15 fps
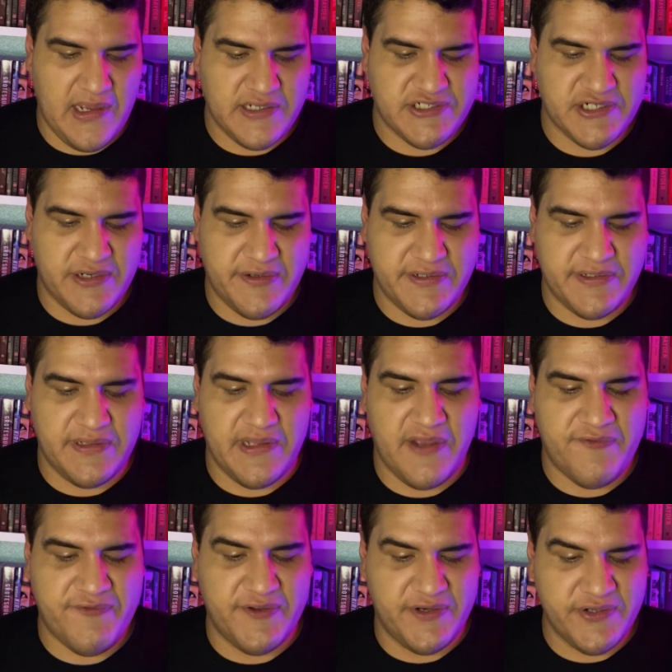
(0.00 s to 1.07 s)
Sheridan
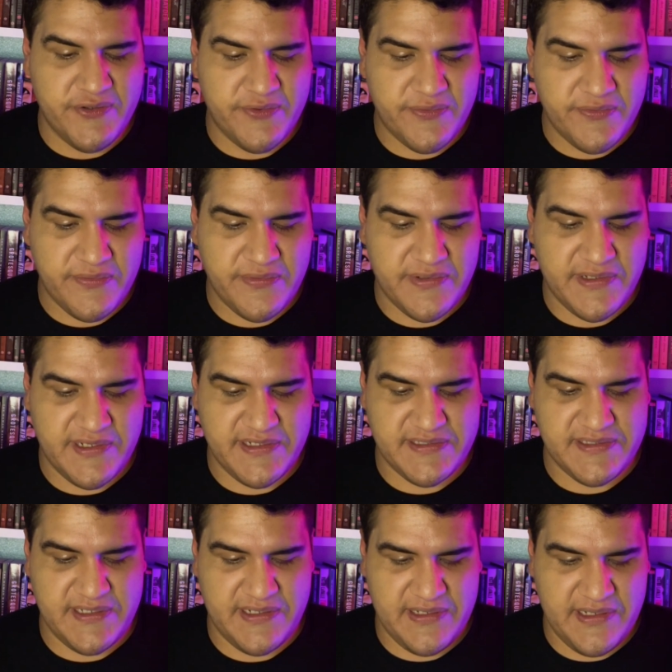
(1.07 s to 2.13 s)
Le Fanu
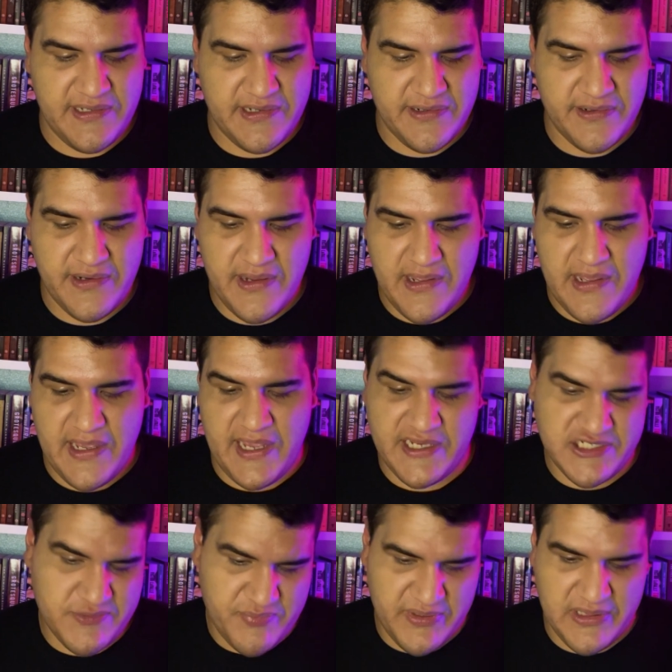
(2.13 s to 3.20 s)
is in here.
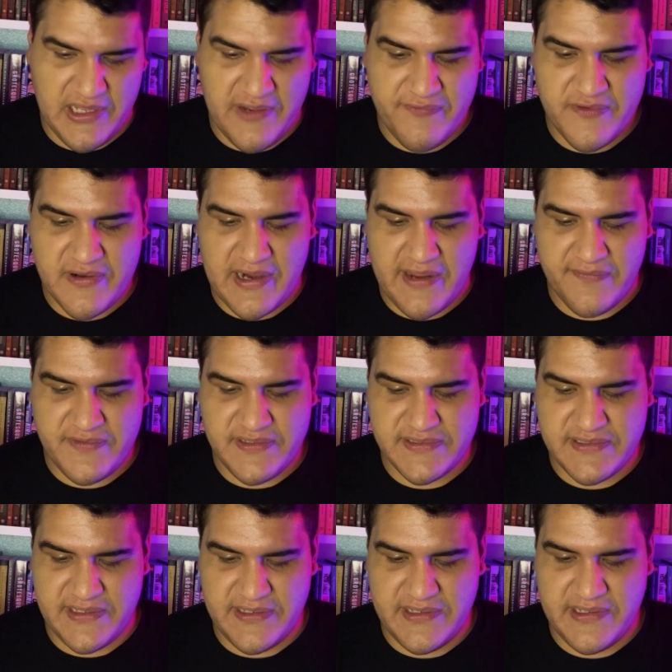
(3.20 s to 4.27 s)
H.P. Lovecraft
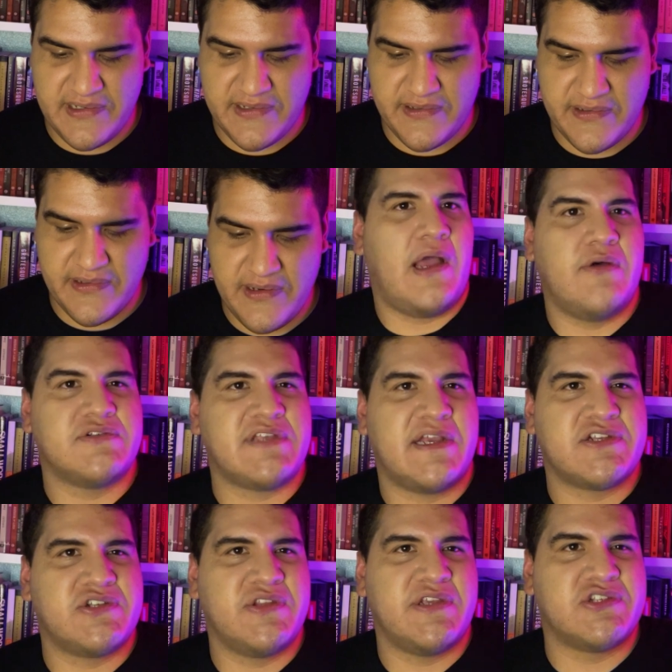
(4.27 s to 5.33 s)
is in here. I was
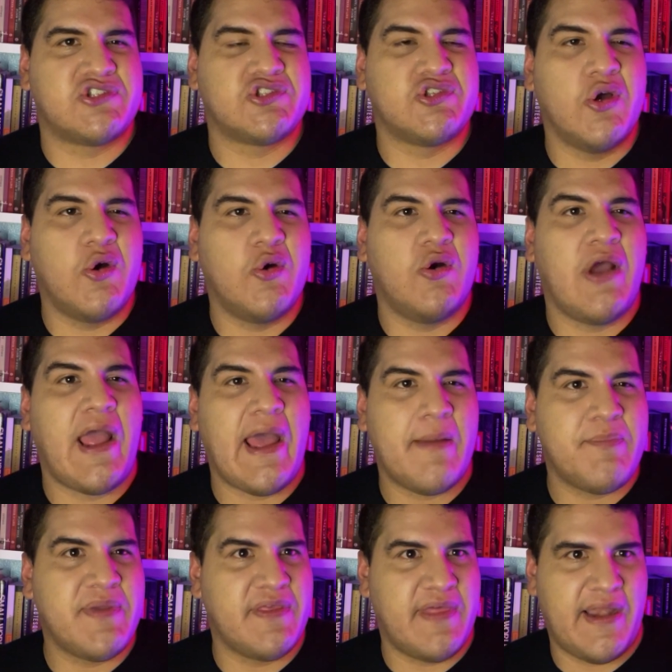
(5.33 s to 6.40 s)
actually so
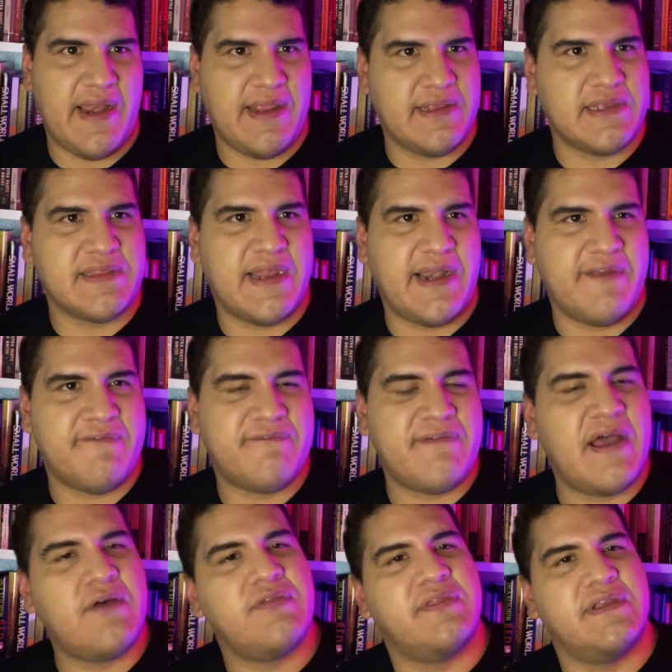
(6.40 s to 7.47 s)
happy that I
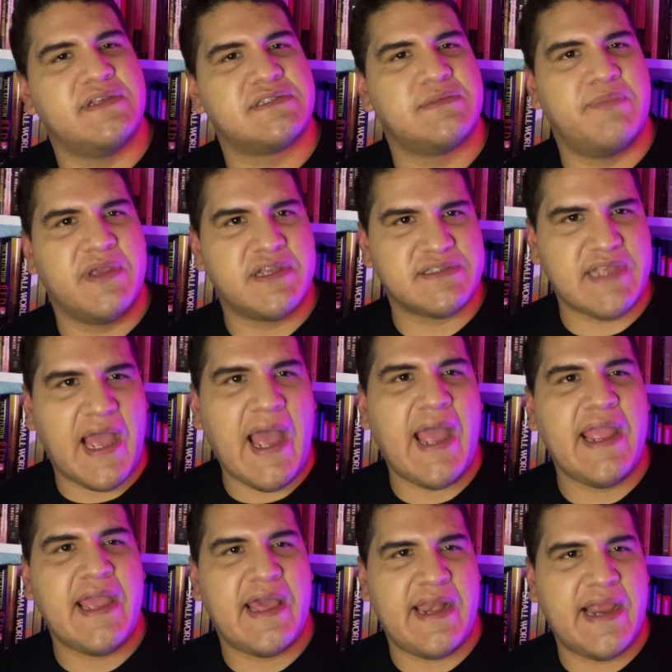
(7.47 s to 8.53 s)
found this, because
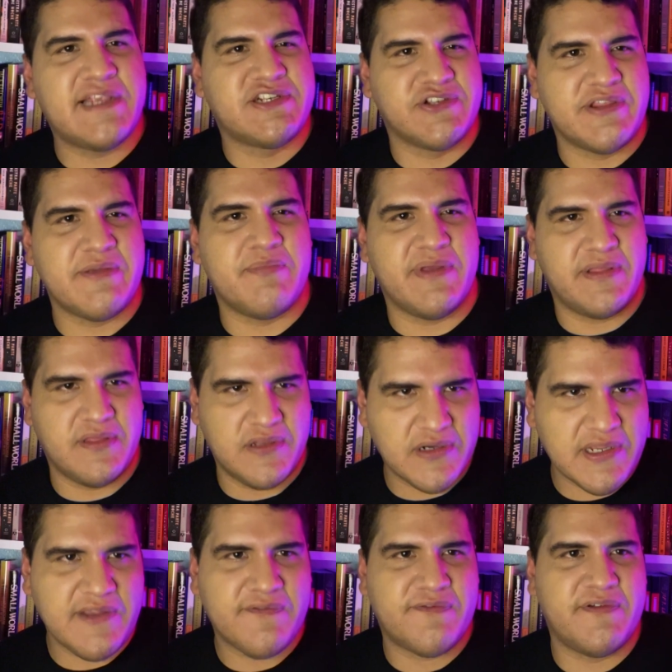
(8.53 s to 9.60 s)
I had actually been
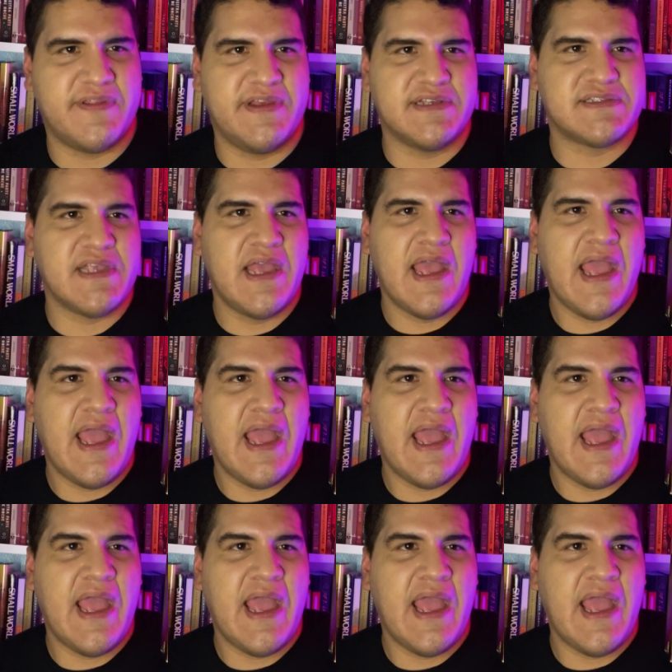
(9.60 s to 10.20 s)
looking for this.